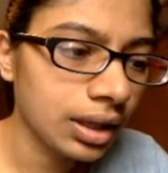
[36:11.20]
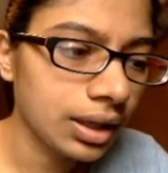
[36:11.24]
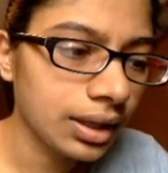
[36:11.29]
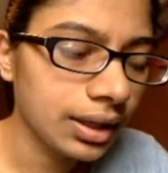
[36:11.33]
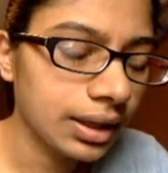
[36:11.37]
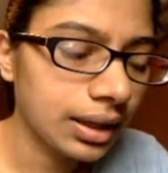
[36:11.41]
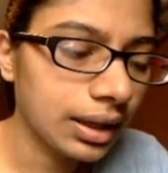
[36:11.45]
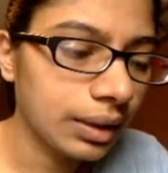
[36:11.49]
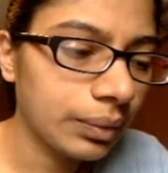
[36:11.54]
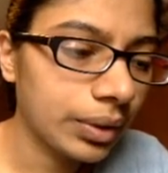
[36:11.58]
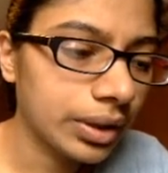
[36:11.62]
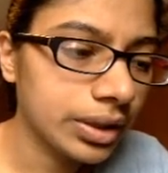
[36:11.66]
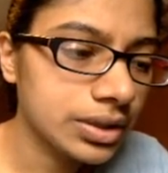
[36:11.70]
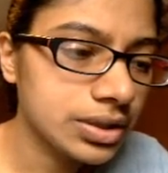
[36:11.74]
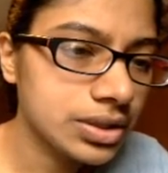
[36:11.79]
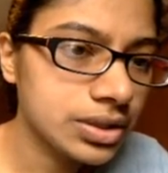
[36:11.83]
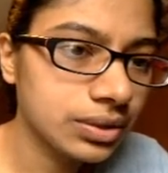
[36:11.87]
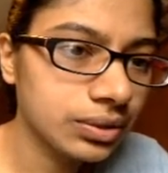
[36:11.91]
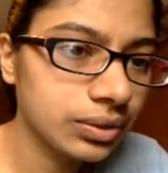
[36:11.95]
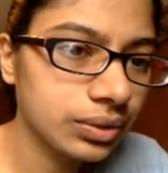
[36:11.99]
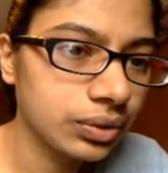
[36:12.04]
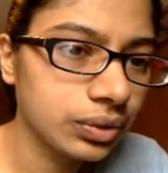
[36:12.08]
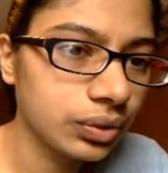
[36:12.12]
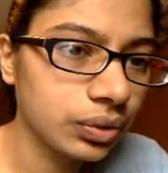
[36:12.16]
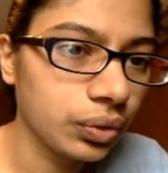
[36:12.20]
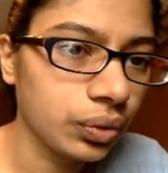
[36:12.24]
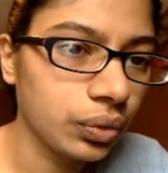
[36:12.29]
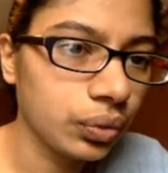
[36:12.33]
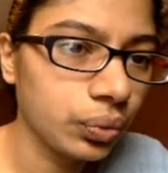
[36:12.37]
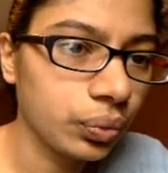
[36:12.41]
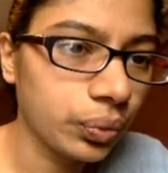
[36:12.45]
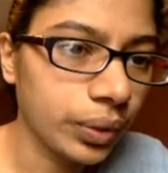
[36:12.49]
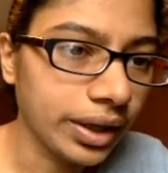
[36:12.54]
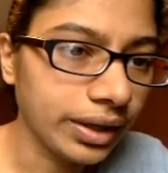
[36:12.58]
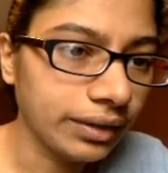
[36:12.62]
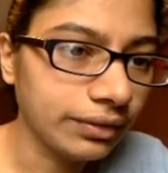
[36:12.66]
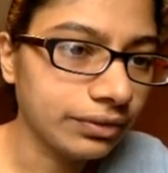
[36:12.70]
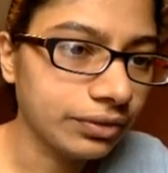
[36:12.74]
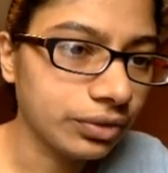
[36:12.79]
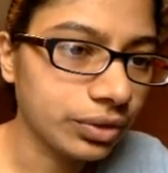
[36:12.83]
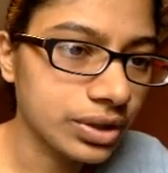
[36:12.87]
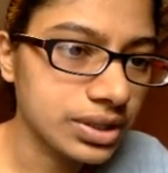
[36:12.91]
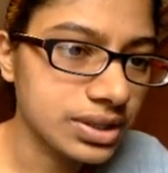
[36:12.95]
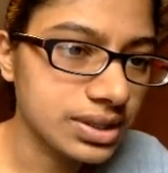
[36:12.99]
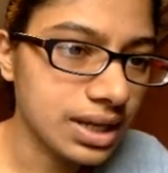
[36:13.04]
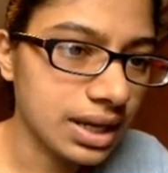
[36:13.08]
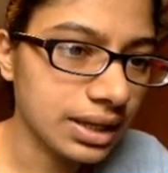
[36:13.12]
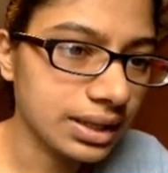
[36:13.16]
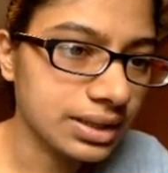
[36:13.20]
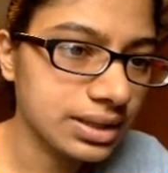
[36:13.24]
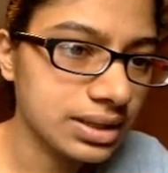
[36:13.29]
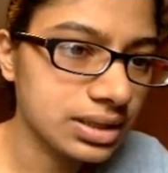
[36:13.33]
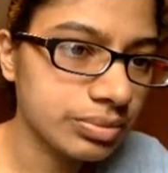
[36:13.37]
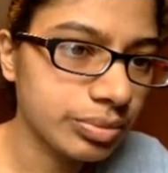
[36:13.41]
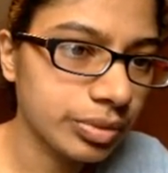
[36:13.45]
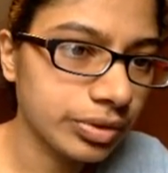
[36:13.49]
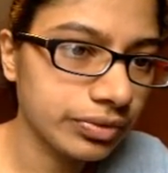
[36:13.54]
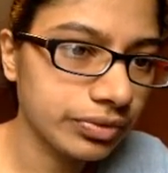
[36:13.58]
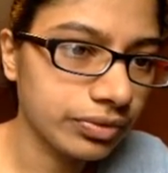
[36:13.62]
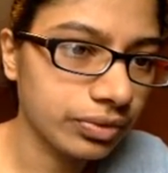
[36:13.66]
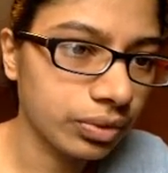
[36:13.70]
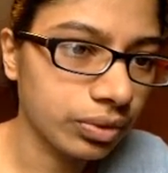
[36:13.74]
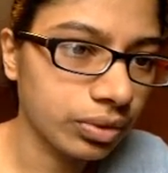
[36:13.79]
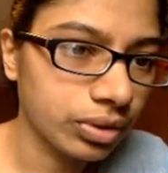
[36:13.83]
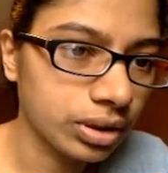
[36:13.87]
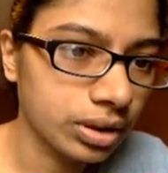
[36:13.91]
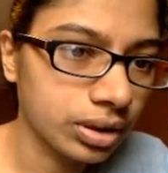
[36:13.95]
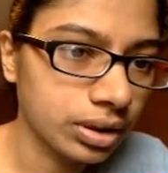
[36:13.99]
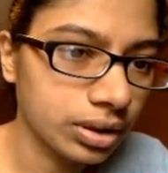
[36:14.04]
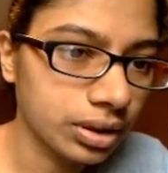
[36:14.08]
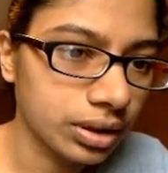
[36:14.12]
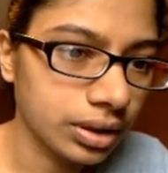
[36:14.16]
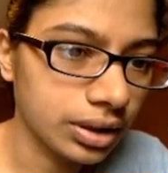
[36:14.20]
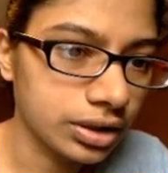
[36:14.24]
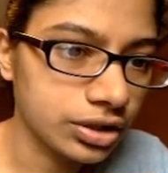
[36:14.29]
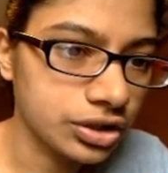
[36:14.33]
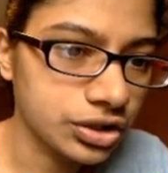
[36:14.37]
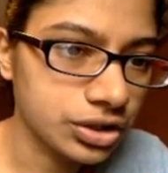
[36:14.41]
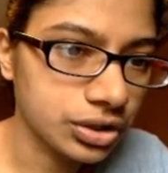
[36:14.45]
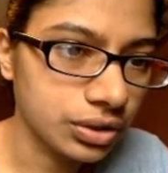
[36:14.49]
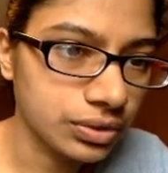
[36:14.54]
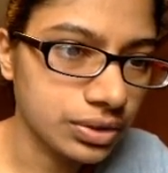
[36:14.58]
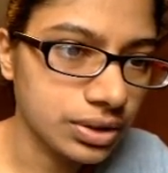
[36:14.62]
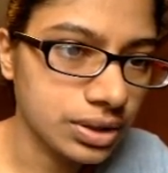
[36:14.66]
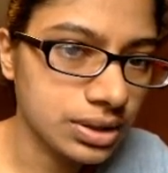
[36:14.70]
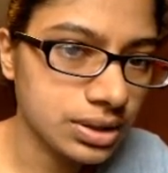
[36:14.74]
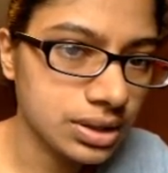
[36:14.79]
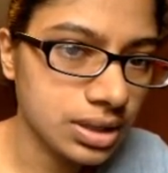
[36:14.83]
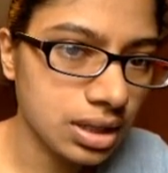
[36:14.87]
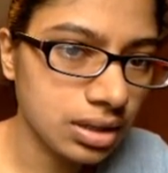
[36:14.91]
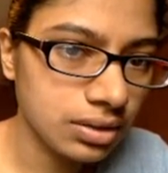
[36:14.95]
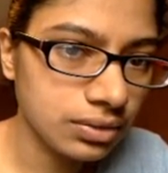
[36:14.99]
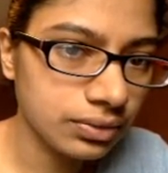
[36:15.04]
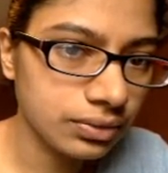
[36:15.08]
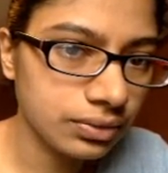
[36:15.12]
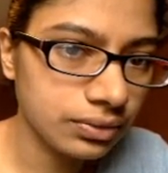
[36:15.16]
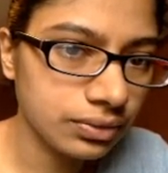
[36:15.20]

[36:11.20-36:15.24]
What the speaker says: I want it to wait 4 seconds before it shows itself.